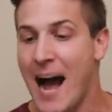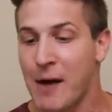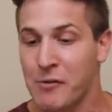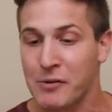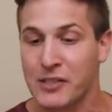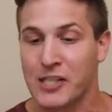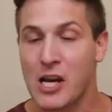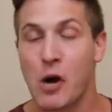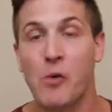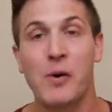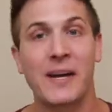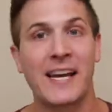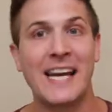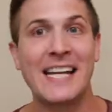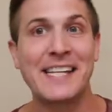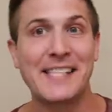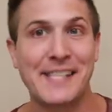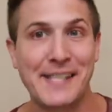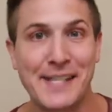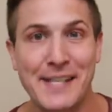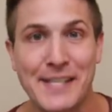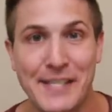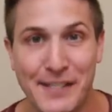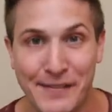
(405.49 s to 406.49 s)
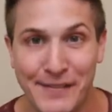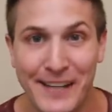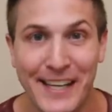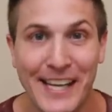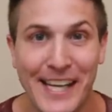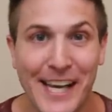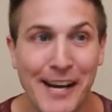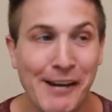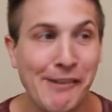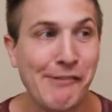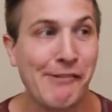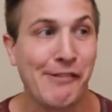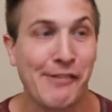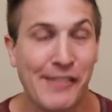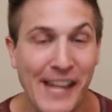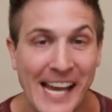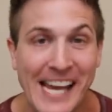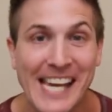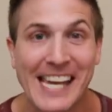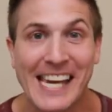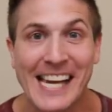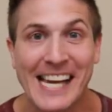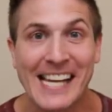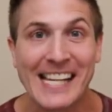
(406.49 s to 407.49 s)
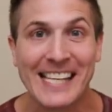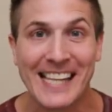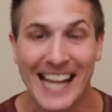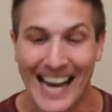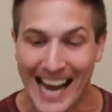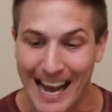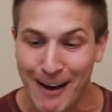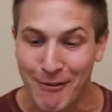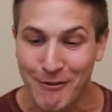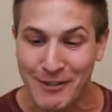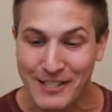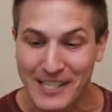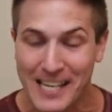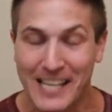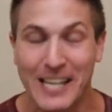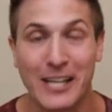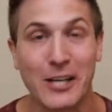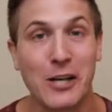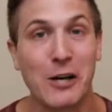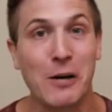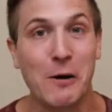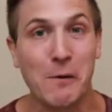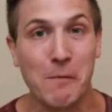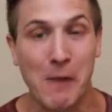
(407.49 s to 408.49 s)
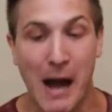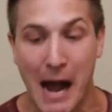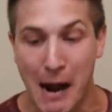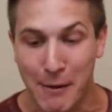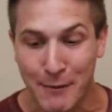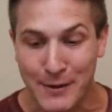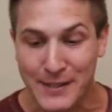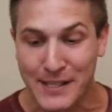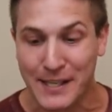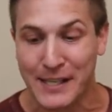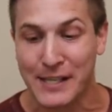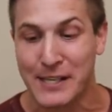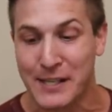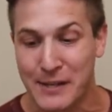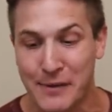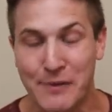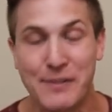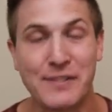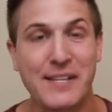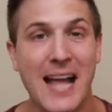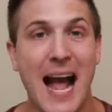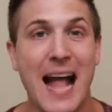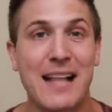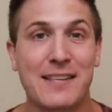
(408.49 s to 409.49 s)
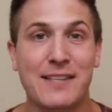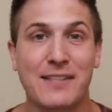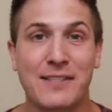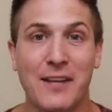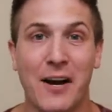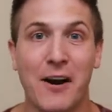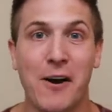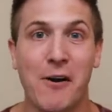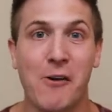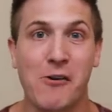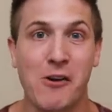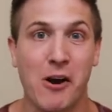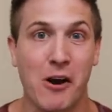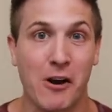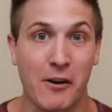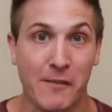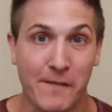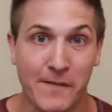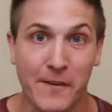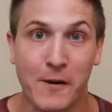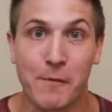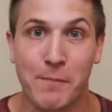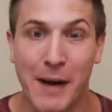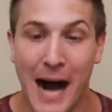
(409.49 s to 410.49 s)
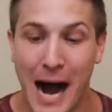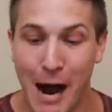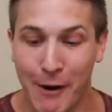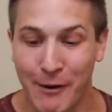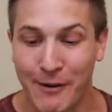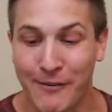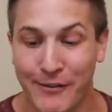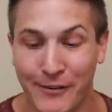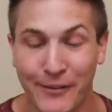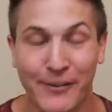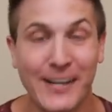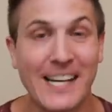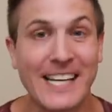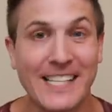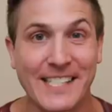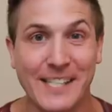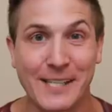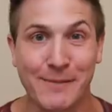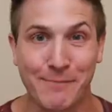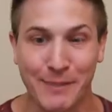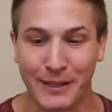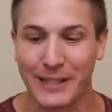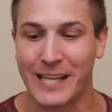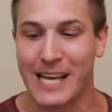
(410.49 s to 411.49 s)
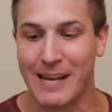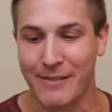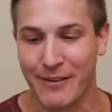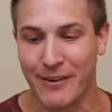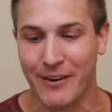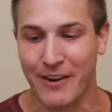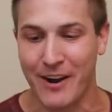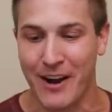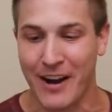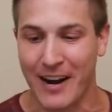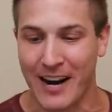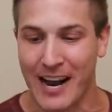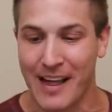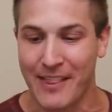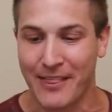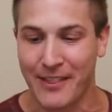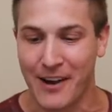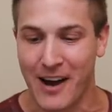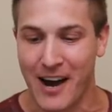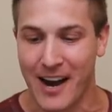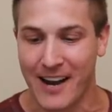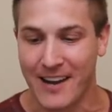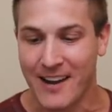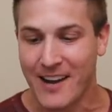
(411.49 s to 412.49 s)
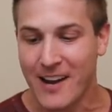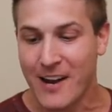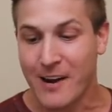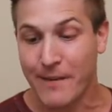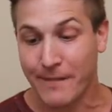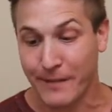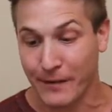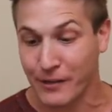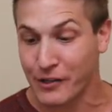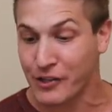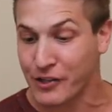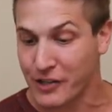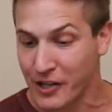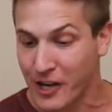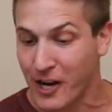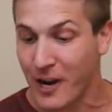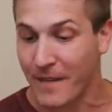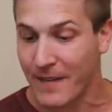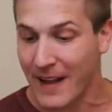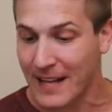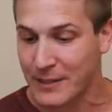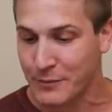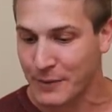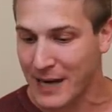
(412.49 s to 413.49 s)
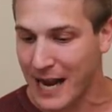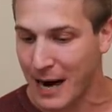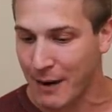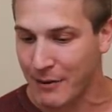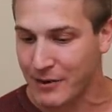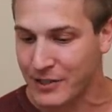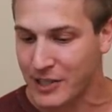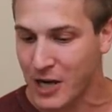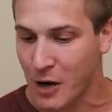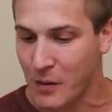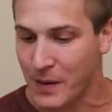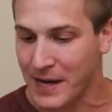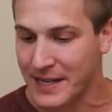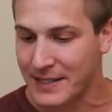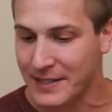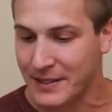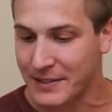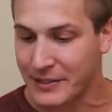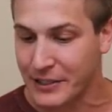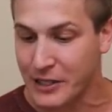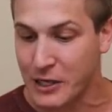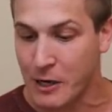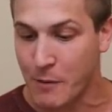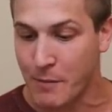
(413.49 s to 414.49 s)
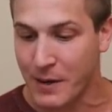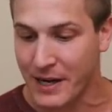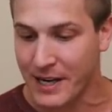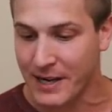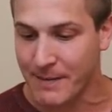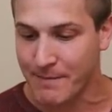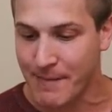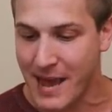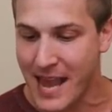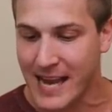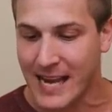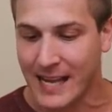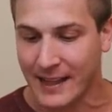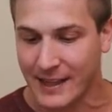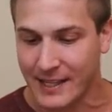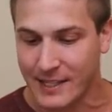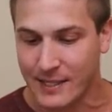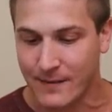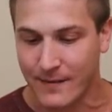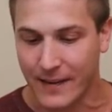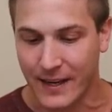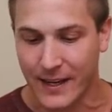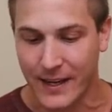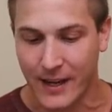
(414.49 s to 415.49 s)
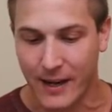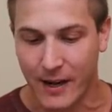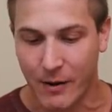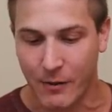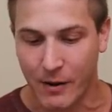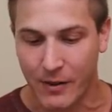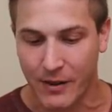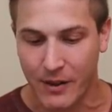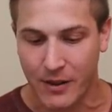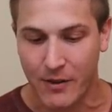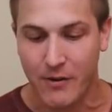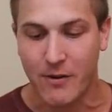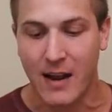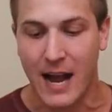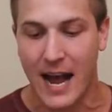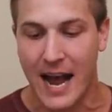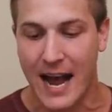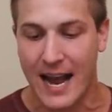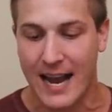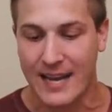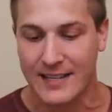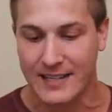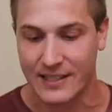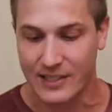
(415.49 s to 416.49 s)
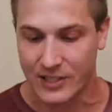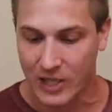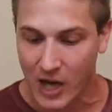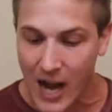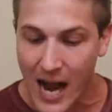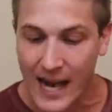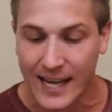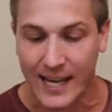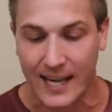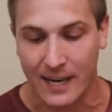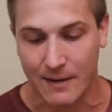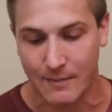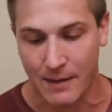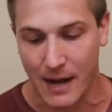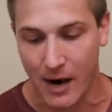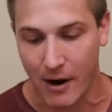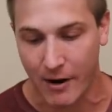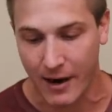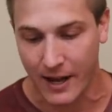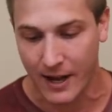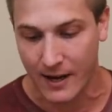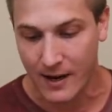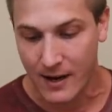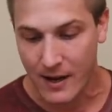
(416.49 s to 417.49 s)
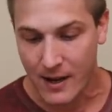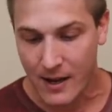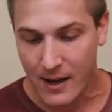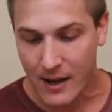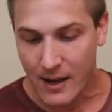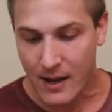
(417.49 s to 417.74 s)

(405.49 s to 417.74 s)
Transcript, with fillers: I was going into this video thinking that I was gonna go, I was gonna use that stone on a full powered Frieza, believe it or not. I thought for sure that's what I was going to do, but in making this video with you guys and talking about it,